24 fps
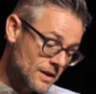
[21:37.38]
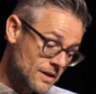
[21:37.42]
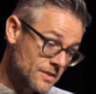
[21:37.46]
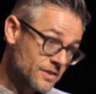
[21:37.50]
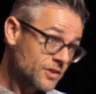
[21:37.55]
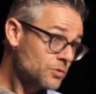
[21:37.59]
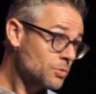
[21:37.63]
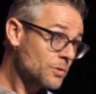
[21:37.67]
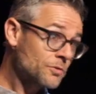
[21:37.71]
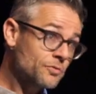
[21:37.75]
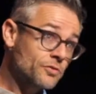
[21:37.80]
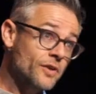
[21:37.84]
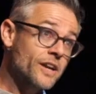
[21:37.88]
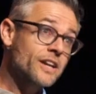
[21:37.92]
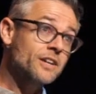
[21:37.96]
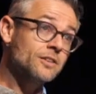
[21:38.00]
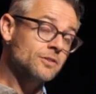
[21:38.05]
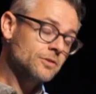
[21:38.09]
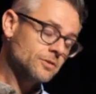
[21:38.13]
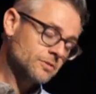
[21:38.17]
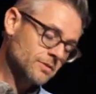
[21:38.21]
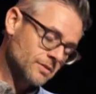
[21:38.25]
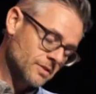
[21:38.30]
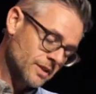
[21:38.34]
And that's
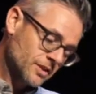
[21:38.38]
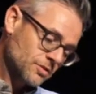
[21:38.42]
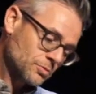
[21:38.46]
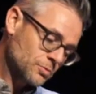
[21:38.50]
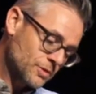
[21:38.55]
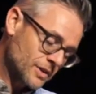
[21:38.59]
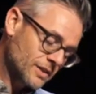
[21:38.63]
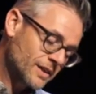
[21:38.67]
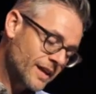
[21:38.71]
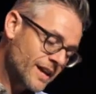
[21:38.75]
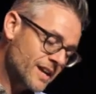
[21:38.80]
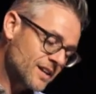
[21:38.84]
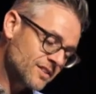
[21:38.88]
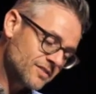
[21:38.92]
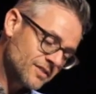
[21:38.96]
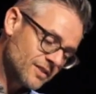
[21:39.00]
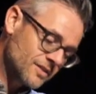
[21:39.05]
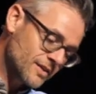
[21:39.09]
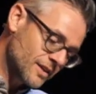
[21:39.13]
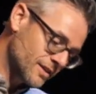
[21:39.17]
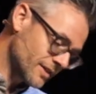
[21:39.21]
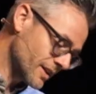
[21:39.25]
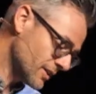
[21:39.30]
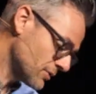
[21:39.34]
where he lands,
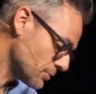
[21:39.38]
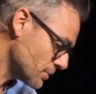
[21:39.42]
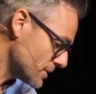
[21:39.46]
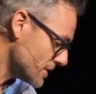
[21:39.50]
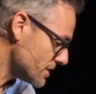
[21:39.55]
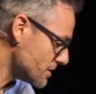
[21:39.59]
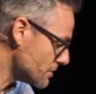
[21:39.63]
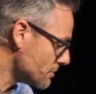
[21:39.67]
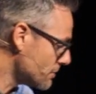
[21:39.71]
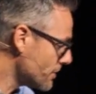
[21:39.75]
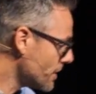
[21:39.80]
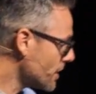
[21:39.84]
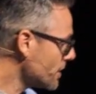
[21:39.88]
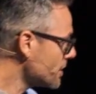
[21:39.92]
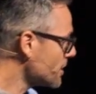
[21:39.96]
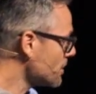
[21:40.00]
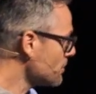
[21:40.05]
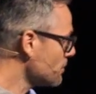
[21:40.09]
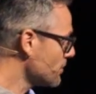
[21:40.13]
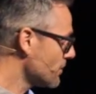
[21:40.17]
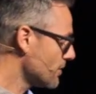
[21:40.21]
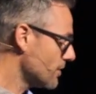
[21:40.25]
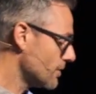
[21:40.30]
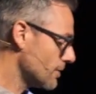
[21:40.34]
and then that's what he
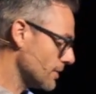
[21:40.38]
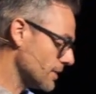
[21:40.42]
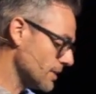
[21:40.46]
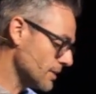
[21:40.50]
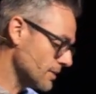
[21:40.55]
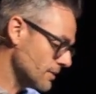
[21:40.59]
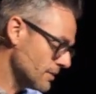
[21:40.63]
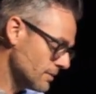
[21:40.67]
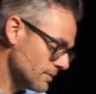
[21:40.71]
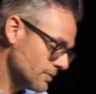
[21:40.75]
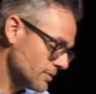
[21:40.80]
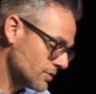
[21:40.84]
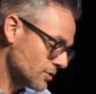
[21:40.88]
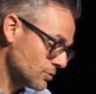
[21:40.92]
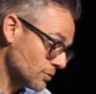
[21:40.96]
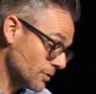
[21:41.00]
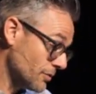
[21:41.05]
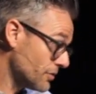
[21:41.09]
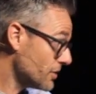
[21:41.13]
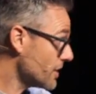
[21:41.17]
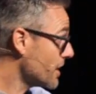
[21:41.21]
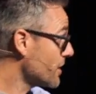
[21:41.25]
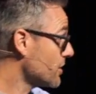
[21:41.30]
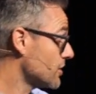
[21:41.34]
develops into a
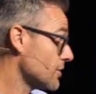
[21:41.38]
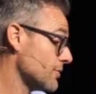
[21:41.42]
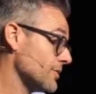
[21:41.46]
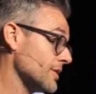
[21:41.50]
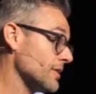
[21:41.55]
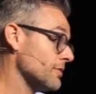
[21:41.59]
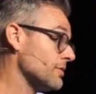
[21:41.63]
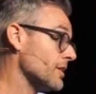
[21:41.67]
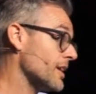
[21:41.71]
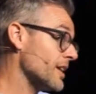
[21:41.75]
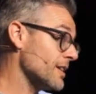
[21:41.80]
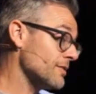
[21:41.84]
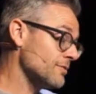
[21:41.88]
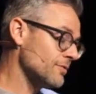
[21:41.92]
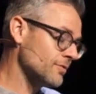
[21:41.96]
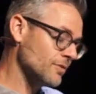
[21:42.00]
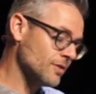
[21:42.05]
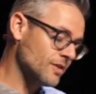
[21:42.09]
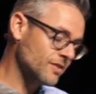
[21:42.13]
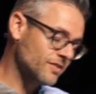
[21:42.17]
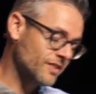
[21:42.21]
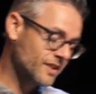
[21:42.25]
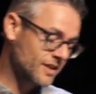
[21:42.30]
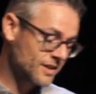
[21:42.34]
philosophy of life
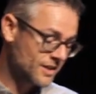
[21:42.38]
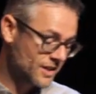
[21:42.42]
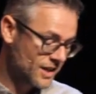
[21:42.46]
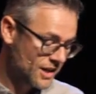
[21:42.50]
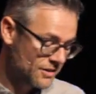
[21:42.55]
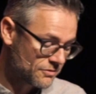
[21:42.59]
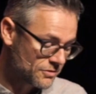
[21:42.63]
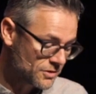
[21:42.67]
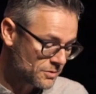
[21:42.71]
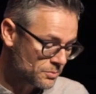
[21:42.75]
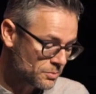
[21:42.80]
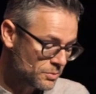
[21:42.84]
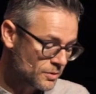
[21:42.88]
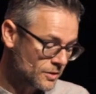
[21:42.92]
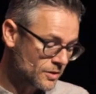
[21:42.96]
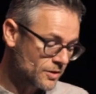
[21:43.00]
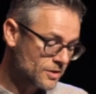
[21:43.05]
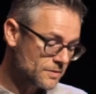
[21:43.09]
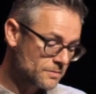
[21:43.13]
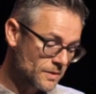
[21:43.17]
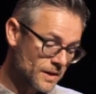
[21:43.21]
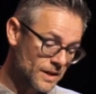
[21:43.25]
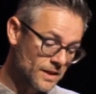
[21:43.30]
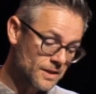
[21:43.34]
in the second half of the book.
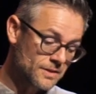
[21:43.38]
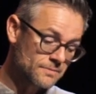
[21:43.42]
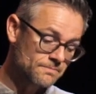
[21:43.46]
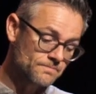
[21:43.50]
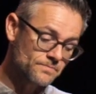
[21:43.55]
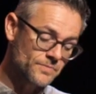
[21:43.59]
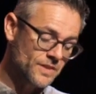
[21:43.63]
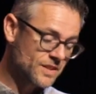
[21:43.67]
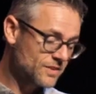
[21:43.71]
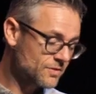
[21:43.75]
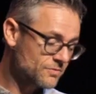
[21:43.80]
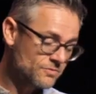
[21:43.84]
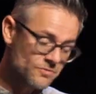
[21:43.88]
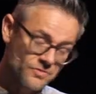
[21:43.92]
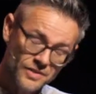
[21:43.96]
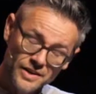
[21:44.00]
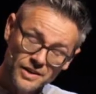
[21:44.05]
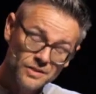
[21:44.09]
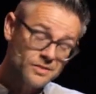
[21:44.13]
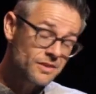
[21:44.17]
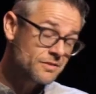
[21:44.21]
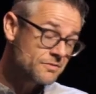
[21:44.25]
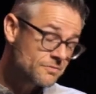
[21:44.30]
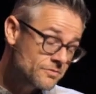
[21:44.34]
And it's
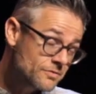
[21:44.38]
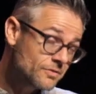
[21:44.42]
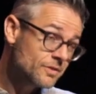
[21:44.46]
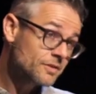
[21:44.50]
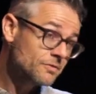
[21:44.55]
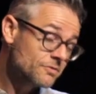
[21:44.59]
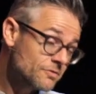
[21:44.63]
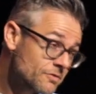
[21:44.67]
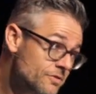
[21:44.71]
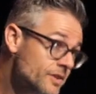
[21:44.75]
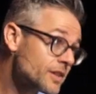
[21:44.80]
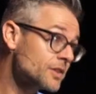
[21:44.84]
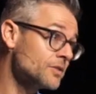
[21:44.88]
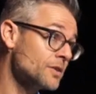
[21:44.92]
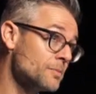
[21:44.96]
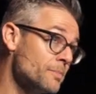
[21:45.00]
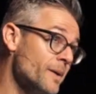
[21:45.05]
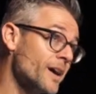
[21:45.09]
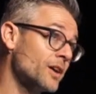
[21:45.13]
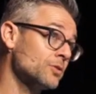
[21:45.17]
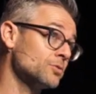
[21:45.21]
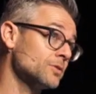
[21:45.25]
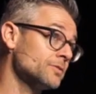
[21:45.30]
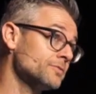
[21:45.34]
very, very
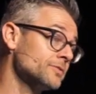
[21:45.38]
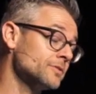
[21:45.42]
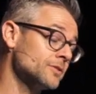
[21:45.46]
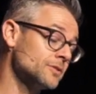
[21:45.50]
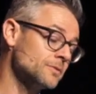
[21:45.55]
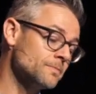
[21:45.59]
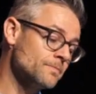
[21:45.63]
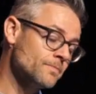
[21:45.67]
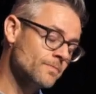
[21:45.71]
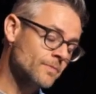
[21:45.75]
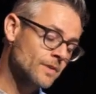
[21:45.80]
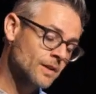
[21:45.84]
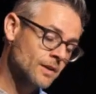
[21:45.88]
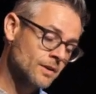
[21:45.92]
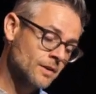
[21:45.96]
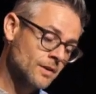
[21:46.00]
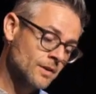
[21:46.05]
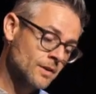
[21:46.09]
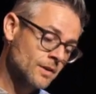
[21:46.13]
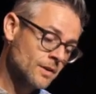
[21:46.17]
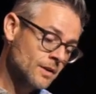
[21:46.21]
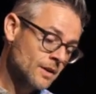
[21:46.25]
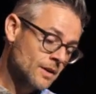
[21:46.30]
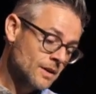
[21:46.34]
powerful.
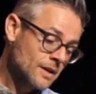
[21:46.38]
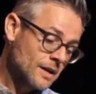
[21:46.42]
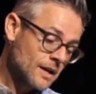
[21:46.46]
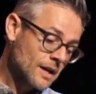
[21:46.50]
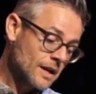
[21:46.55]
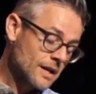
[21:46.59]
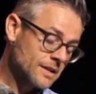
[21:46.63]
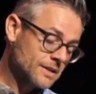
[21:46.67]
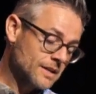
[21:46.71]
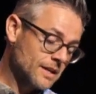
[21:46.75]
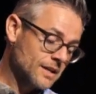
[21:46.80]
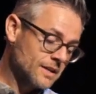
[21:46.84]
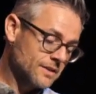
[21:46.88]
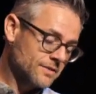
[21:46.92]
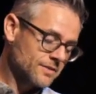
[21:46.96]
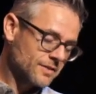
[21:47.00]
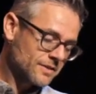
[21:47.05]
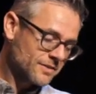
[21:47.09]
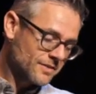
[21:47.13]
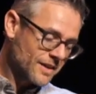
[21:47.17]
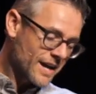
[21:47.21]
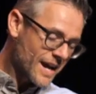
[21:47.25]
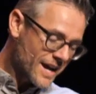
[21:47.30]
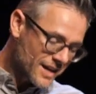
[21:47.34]
And it's
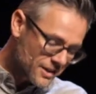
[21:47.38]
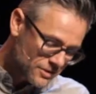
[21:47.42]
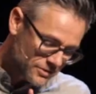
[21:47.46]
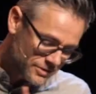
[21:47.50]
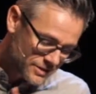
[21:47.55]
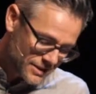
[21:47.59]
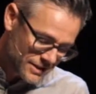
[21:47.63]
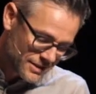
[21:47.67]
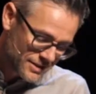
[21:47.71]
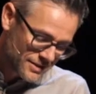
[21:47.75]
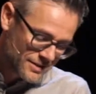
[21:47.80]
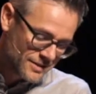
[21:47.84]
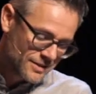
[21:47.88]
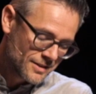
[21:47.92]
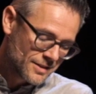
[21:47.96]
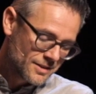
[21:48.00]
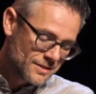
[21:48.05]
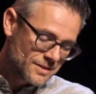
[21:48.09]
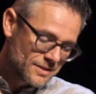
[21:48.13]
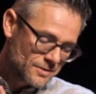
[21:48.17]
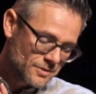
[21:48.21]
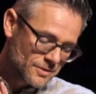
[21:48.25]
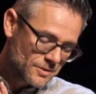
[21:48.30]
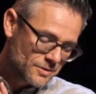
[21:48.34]
exactly
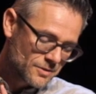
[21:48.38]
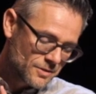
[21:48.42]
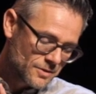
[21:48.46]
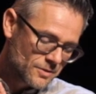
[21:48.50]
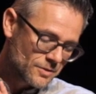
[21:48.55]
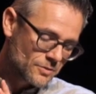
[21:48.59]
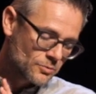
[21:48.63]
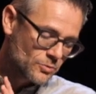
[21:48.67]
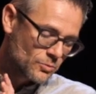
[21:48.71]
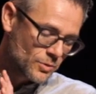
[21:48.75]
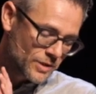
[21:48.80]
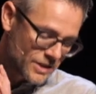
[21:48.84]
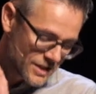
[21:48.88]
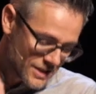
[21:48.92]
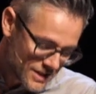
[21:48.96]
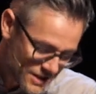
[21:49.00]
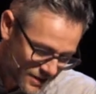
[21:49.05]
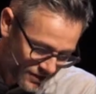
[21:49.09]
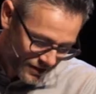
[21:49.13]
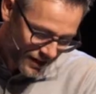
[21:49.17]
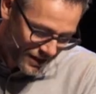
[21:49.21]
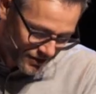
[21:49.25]
what he